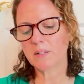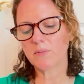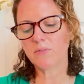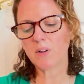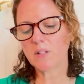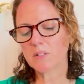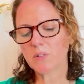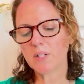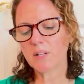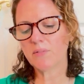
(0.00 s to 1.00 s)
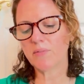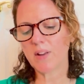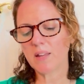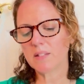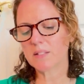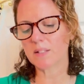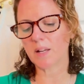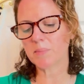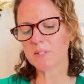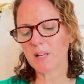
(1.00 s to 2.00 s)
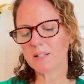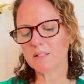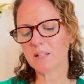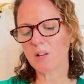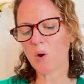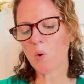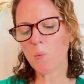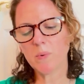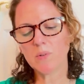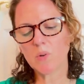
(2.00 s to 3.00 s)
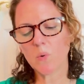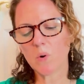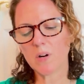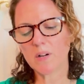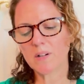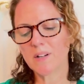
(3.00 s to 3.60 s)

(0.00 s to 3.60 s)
faltering faith steps as the open door